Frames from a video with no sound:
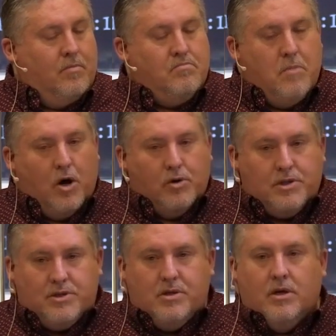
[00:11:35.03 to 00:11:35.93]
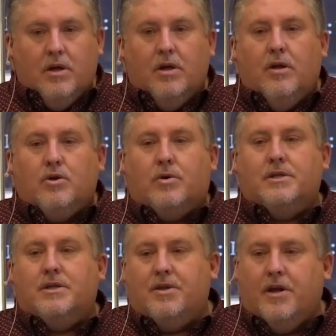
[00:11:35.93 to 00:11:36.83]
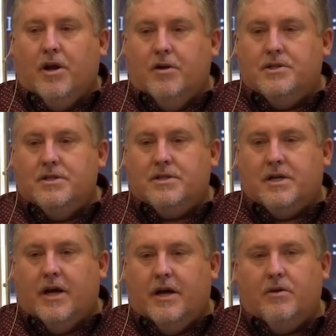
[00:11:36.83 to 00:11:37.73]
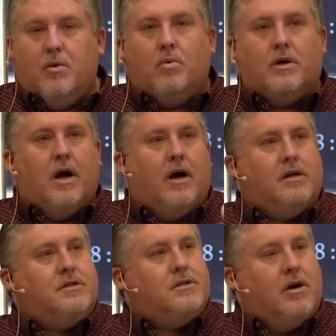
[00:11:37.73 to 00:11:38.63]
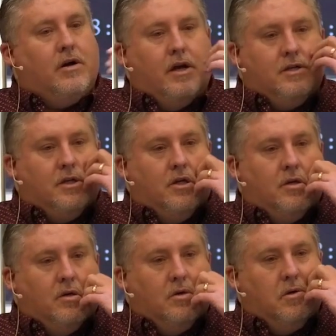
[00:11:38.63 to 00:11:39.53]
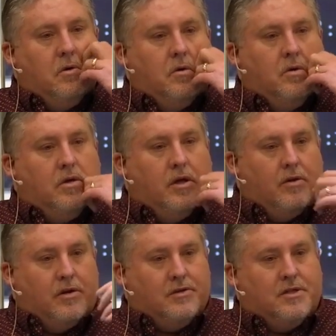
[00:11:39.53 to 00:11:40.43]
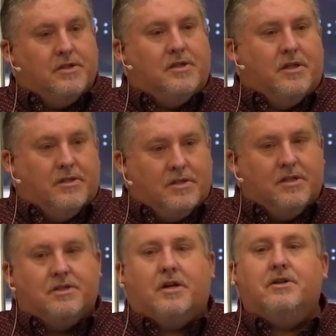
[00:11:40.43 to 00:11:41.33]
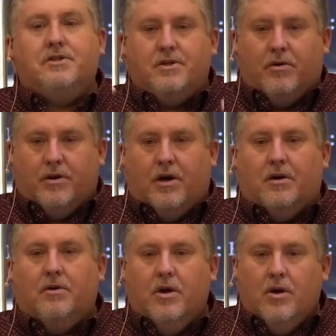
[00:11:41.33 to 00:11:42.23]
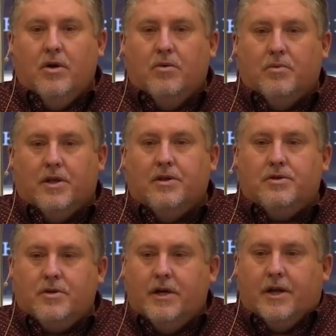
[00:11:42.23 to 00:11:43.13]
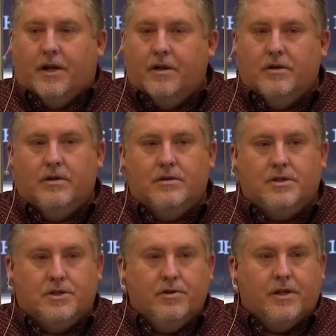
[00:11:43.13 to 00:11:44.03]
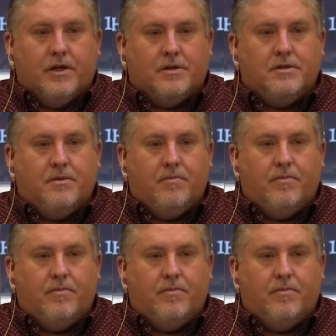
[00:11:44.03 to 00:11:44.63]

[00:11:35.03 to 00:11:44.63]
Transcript: Most Christian theologians say, well, God is talking to, you know, there's this, there's discussion going on within the Trinity to do this.